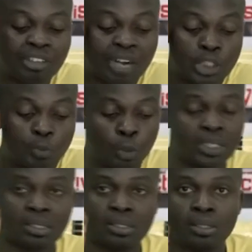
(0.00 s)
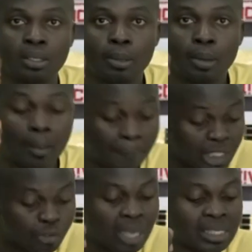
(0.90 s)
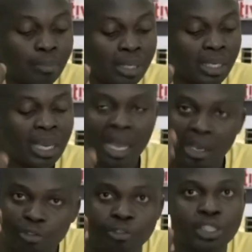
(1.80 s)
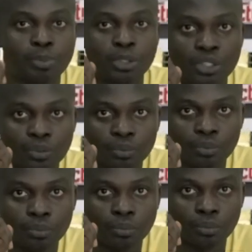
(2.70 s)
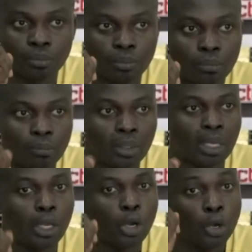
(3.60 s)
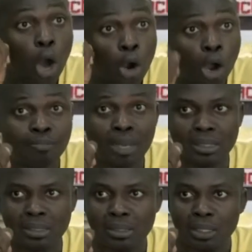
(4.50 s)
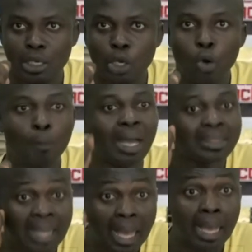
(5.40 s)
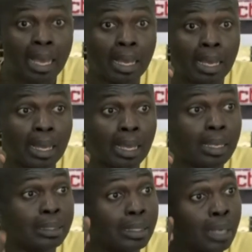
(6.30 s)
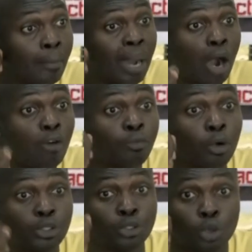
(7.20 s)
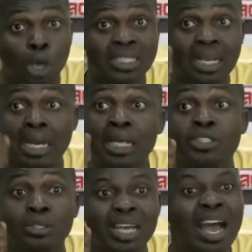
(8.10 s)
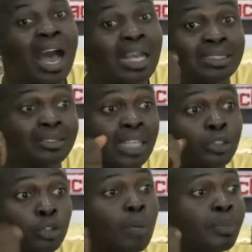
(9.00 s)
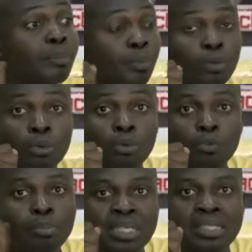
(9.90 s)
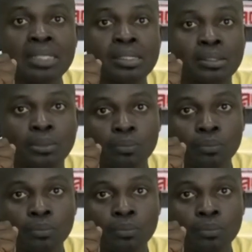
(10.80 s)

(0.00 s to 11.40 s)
the right to protest, peaceful assembly, and free speech. No government, no matter the number of votes you got in an election, has the right to stop the people from dissenting.